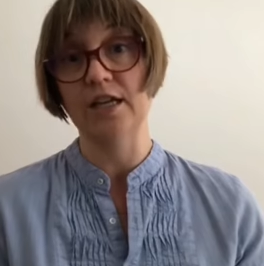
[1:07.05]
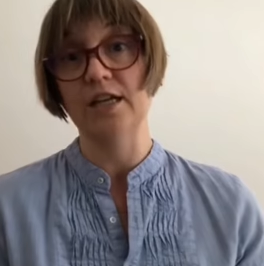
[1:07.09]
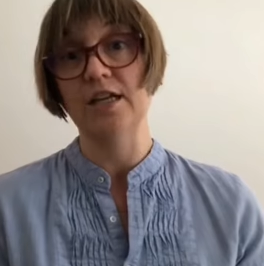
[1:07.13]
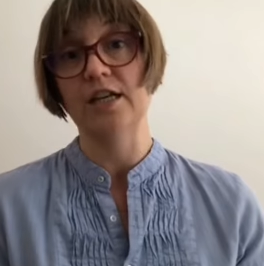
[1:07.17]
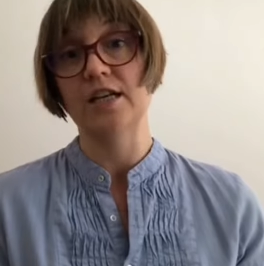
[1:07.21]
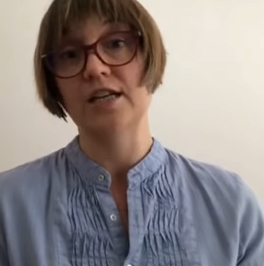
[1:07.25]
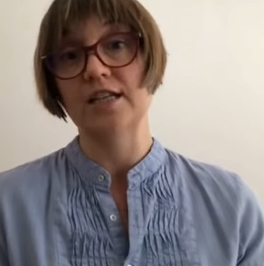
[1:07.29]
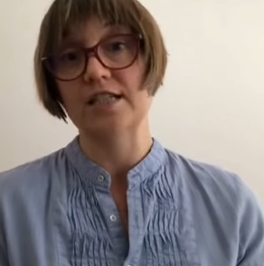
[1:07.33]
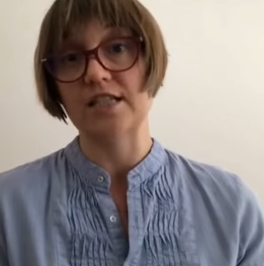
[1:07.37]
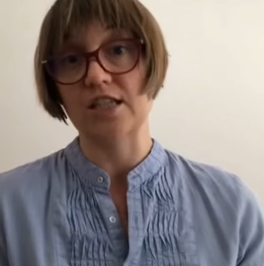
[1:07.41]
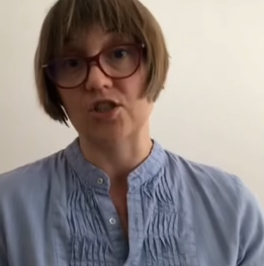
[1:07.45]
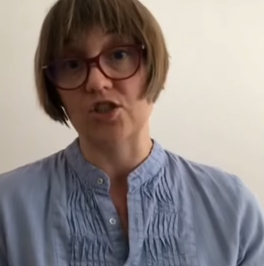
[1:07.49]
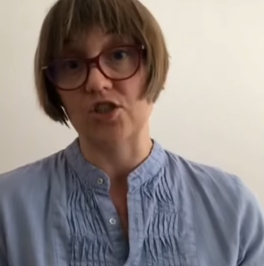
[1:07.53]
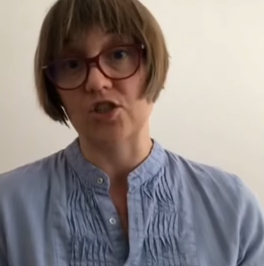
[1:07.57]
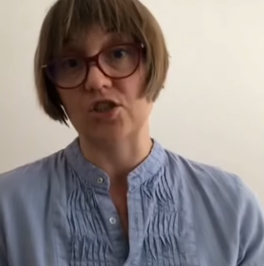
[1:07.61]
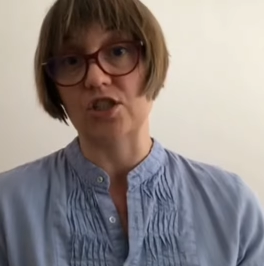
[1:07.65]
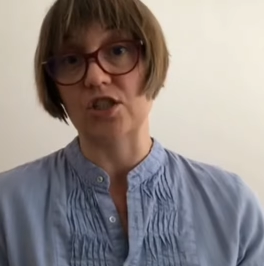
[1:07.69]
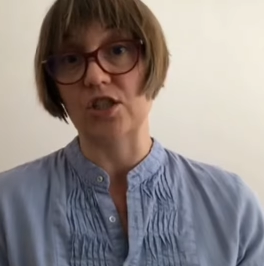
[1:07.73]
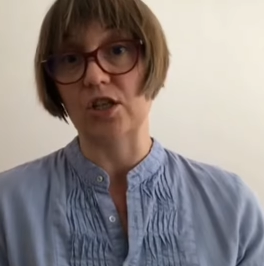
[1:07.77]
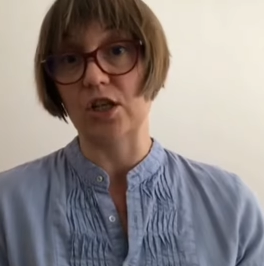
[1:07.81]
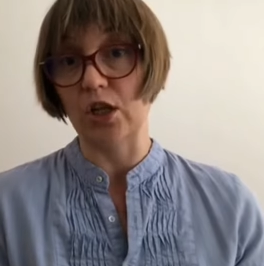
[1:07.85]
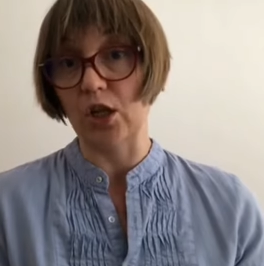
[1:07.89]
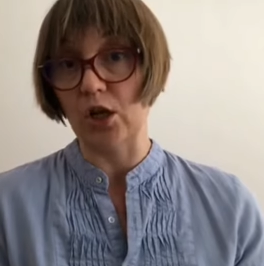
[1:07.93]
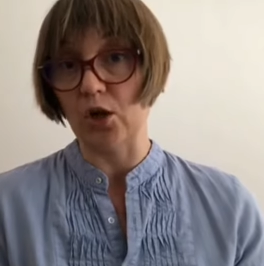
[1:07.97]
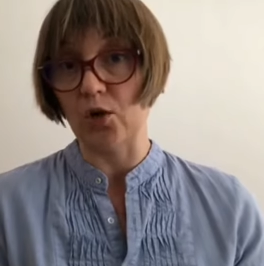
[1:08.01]
such as
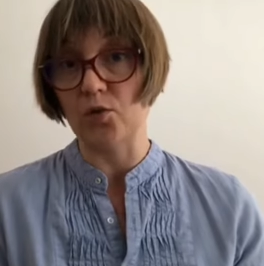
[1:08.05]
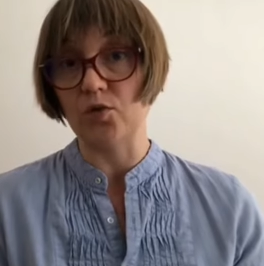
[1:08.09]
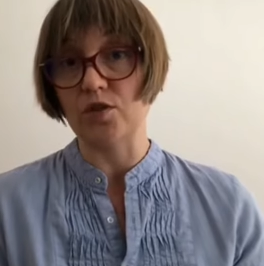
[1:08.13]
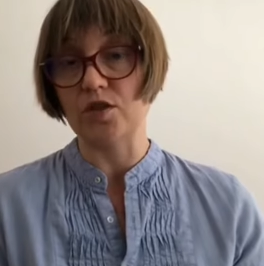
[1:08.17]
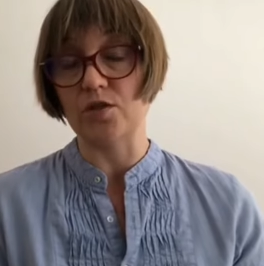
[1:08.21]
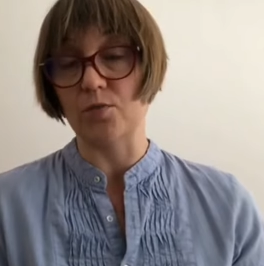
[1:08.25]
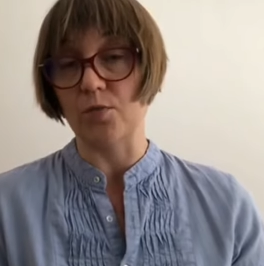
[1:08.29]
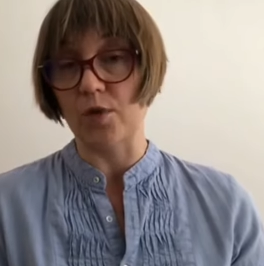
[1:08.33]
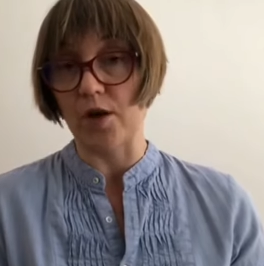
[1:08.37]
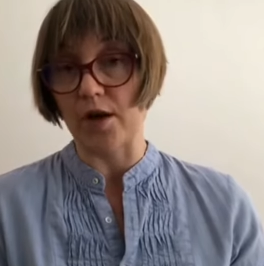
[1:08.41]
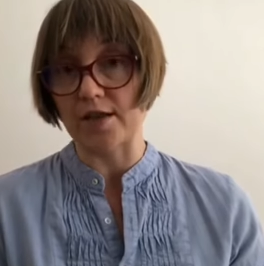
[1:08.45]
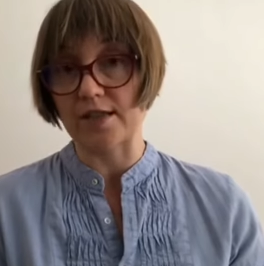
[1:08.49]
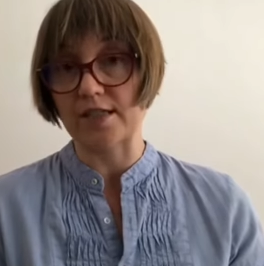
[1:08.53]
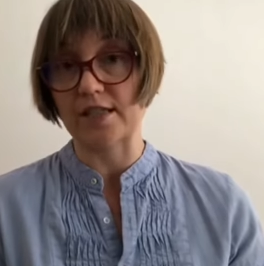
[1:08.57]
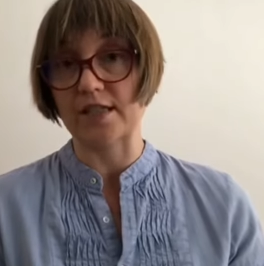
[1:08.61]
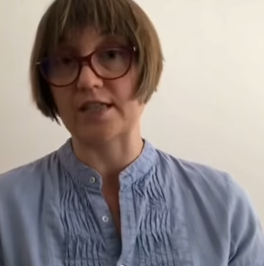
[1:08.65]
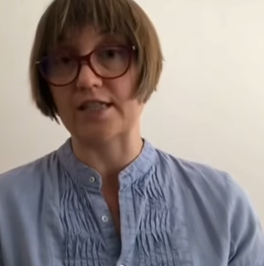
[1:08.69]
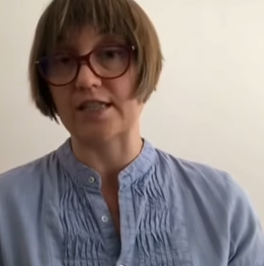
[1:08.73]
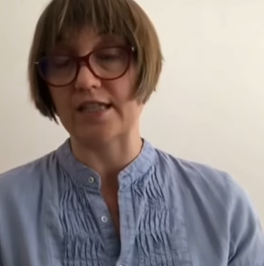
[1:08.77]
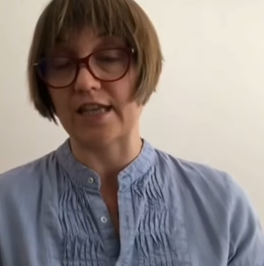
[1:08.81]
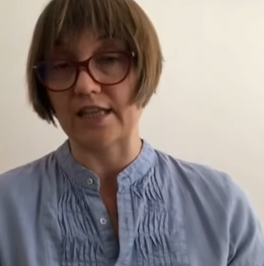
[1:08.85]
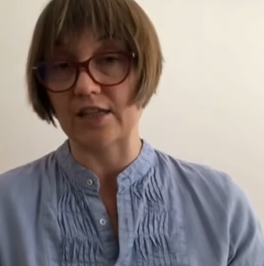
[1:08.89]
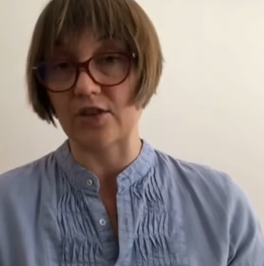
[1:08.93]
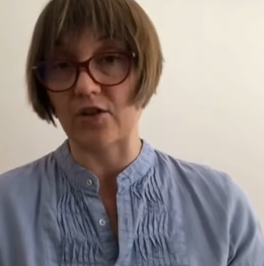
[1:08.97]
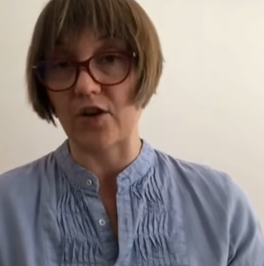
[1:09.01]
gloves, masks,
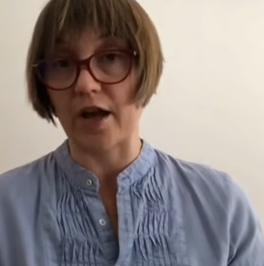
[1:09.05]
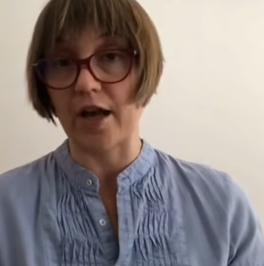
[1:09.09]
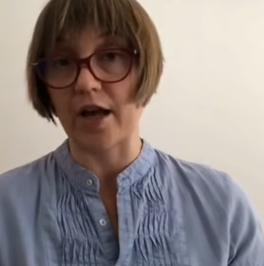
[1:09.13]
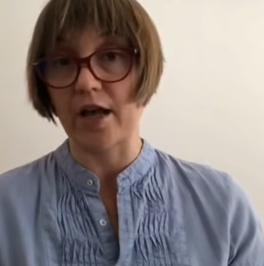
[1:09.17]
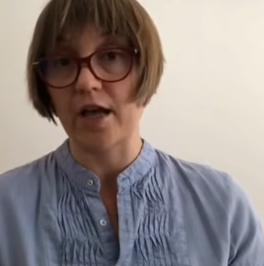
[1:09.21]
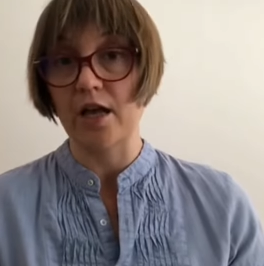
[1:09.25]
etc.,